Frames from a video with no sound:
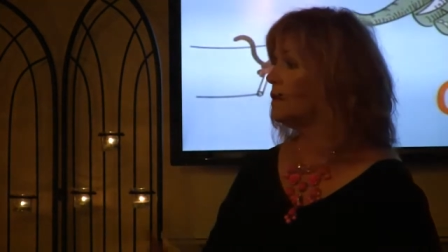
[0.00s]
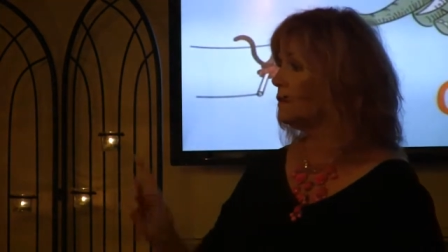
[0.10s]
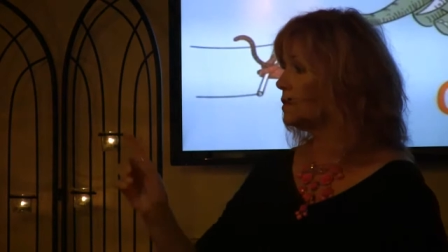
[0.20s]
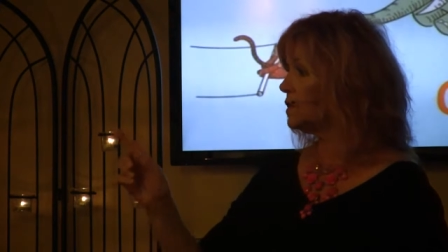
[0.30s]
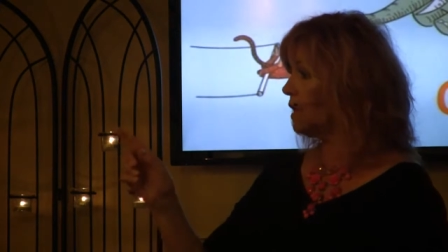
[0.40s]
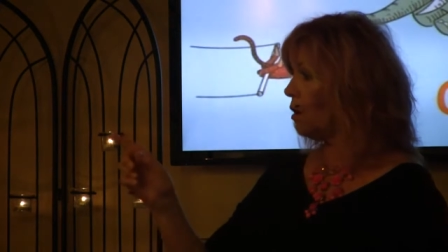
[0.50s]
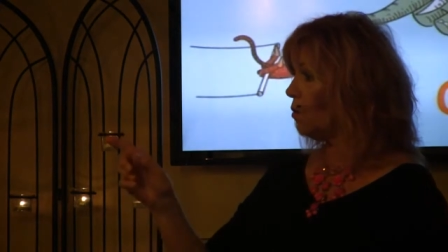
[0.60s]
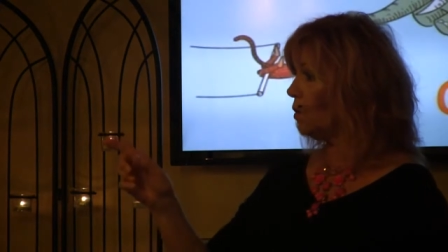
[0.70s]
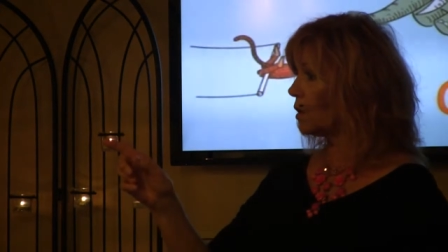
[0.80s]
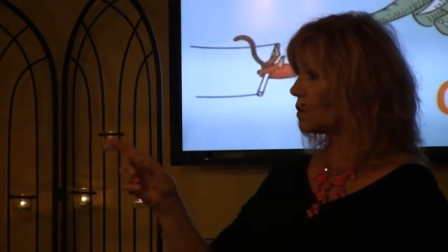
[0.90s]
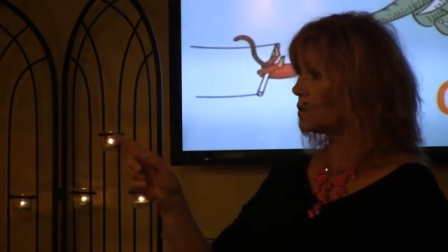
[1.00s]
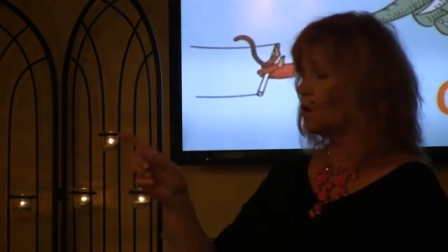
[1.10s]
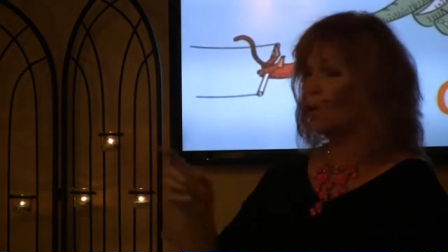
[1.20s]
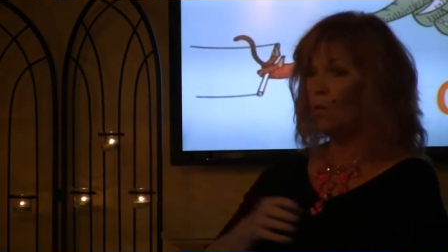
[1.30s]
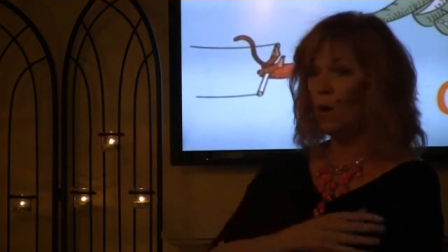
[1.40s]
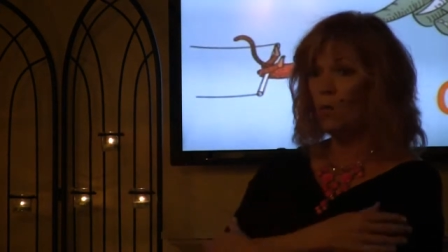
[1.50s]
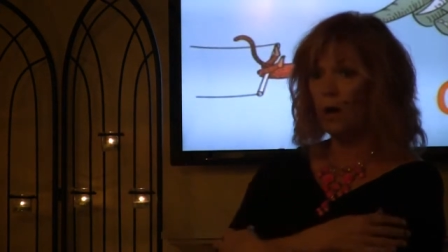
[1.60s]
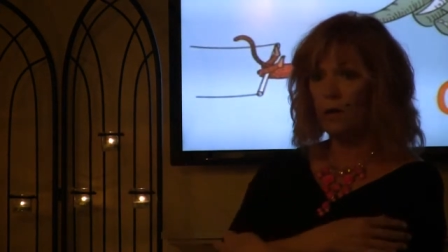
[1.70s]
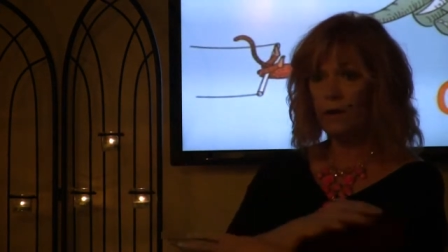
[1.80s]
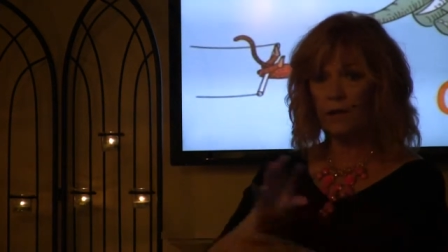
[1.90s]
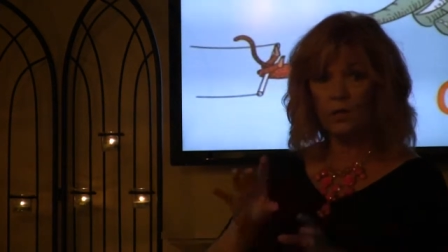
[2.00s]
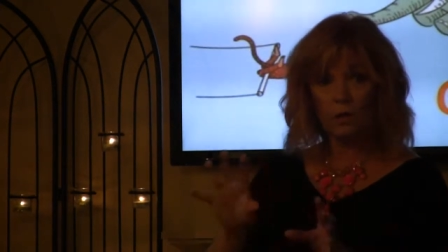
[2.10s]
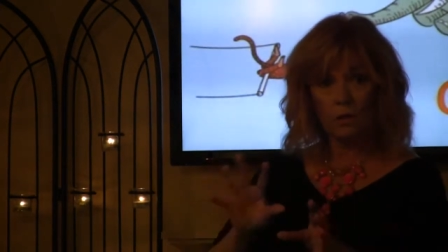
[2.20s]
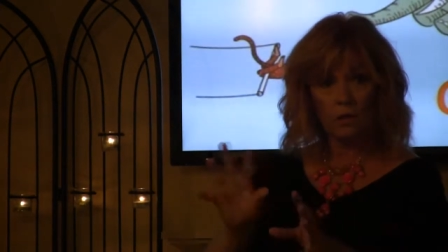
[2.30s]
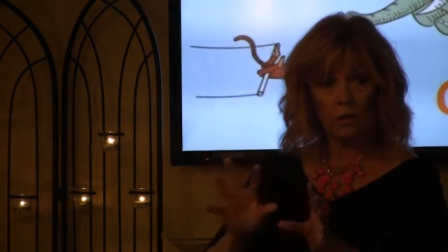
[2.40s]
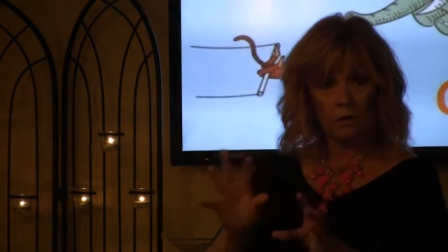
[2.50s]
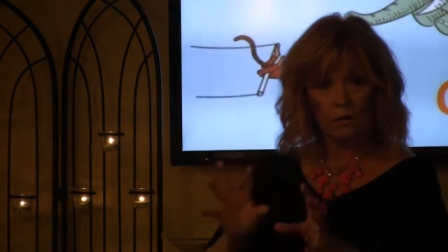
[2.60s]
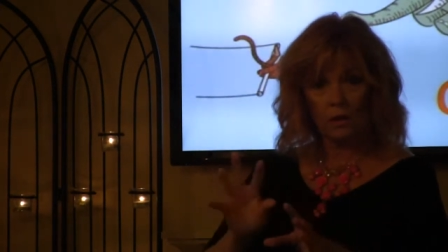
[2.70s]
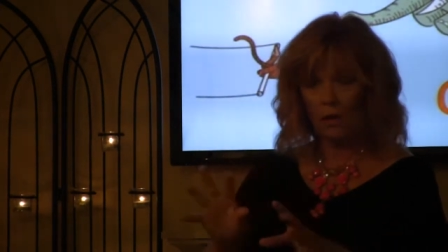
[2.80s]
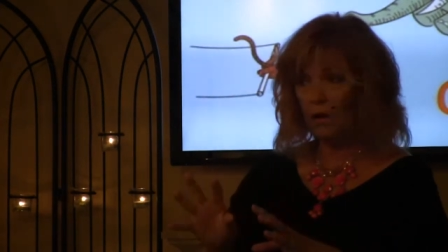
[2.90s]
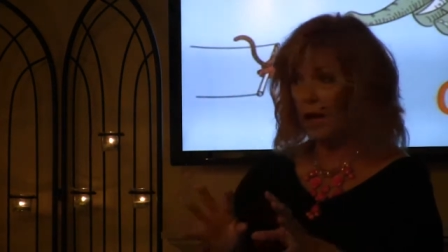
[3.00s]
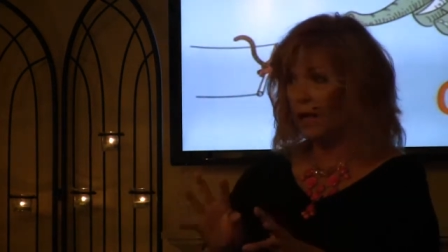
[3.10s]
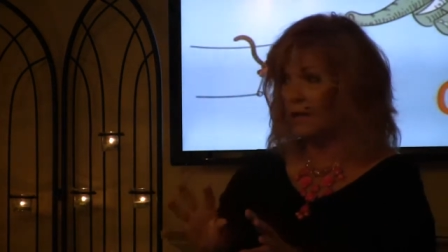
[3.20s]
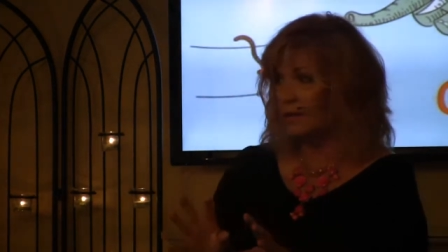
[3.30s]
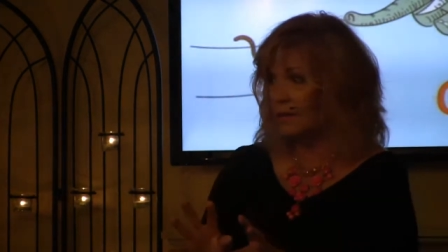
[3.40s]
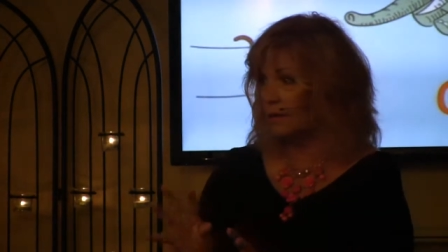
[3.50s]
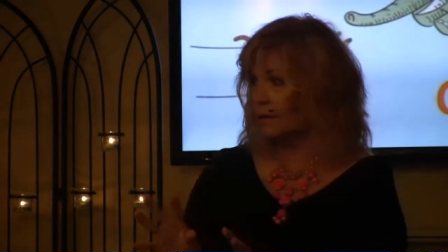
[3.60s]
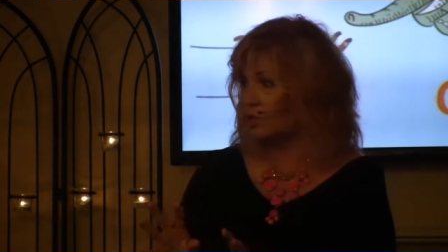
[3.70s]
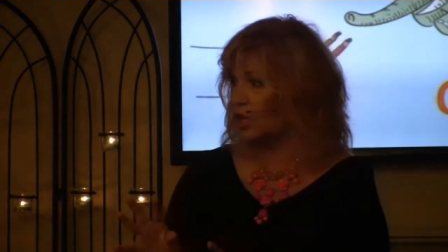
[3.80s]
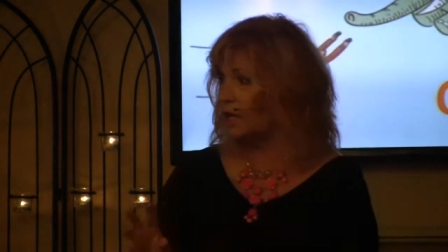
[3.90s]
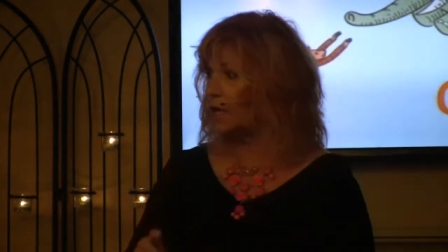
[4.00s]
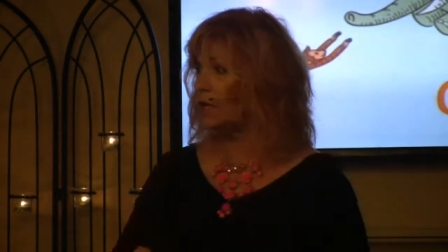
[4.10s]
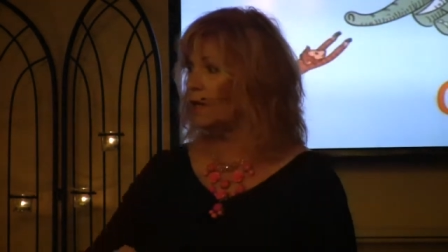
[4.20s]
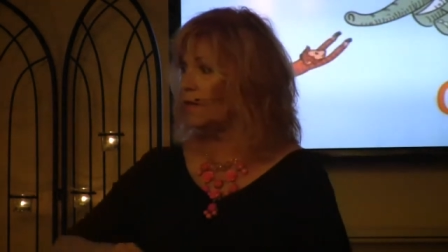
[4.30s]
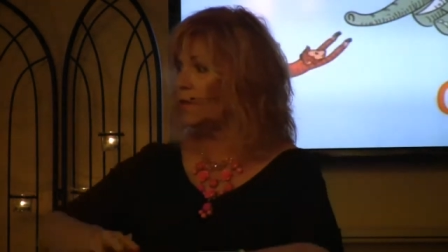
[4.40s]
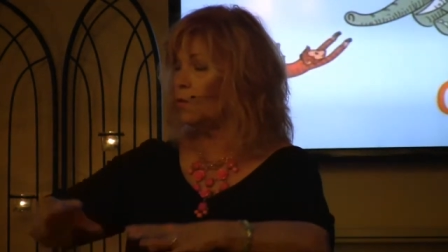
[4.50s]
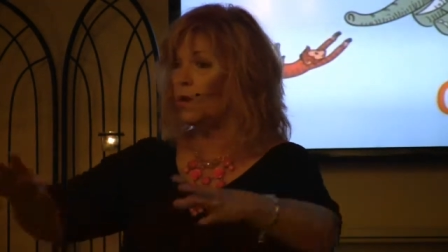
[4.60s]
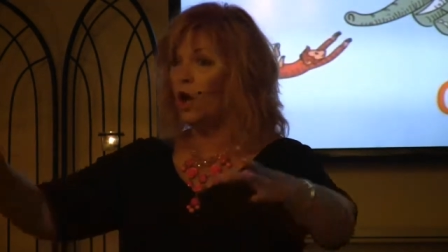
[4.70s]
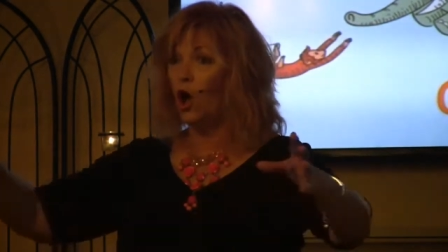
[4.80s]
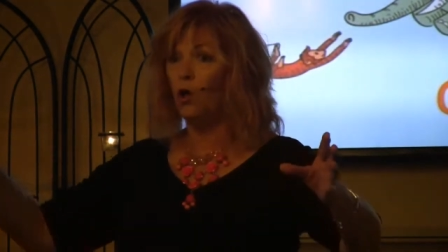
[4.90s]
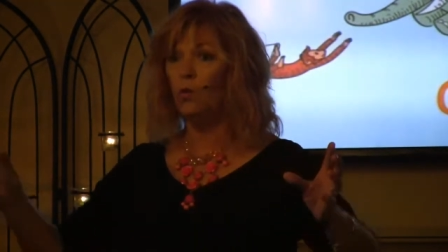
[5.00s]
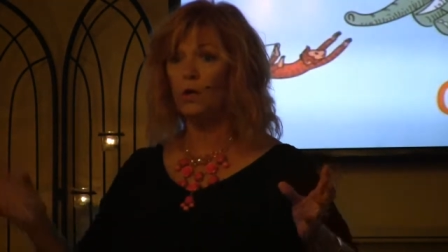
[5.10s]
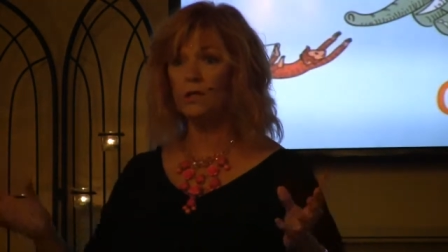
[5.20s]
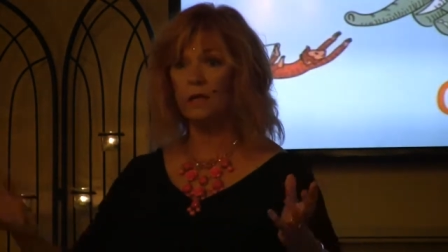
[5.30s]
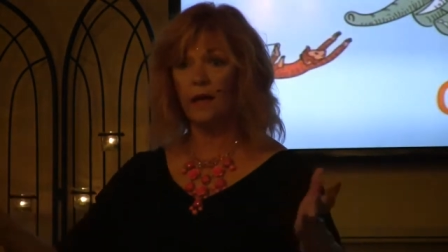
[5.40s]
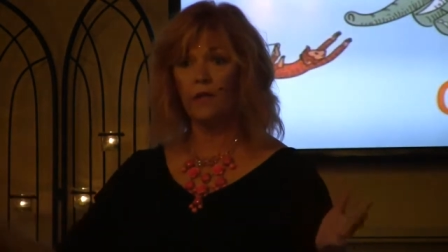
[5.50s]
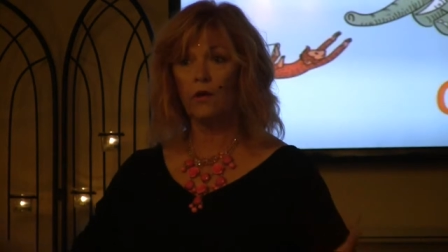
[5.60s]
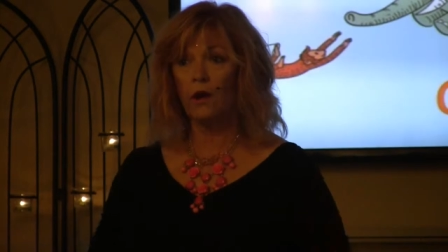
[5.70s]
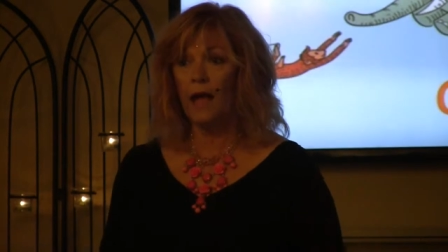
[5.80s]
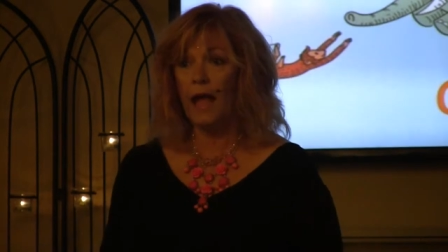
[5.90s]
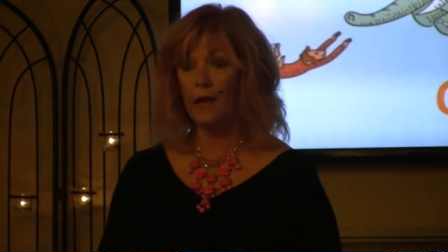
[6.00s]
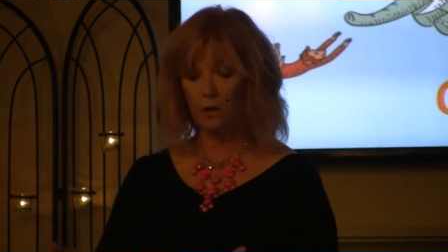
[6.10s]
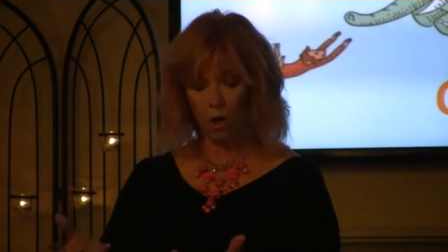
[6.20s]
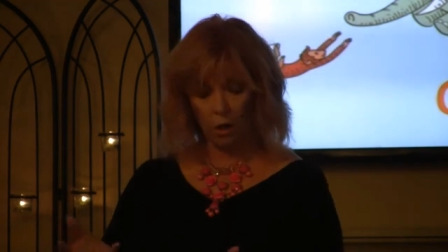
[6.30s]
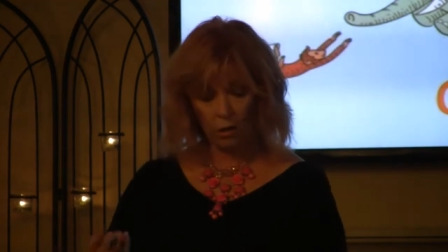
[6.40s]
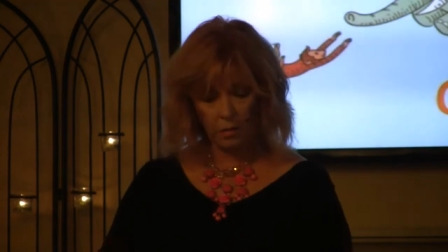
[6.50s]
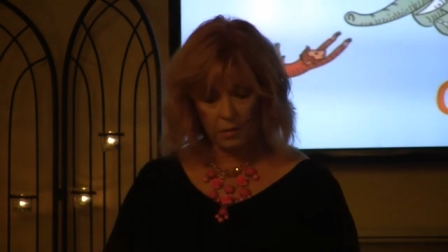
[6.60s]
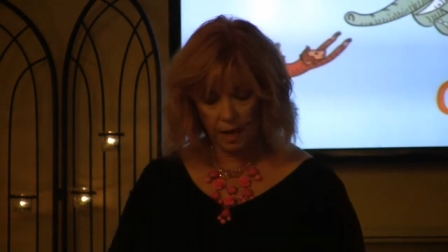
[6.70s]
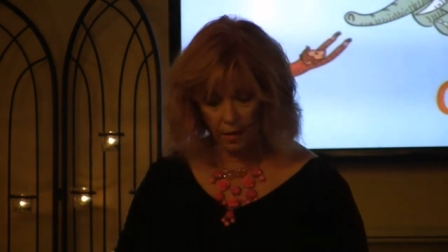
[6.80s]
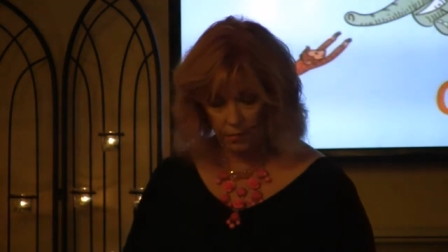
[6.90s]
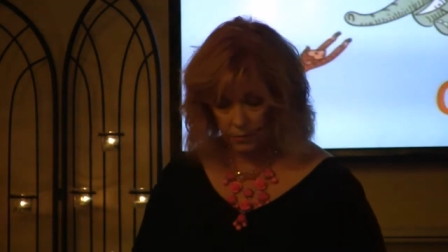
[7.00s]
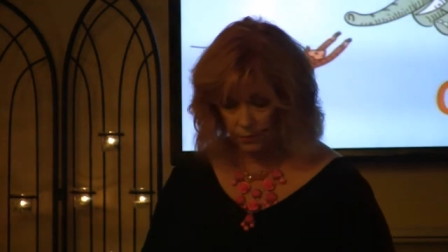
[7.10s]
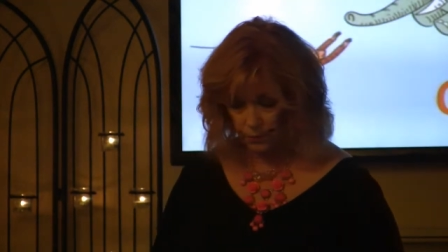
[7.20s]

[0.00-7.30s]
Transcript: This is how it works. When one of us, you know, kind of gets a little shaky, then we all work together and it all comes out.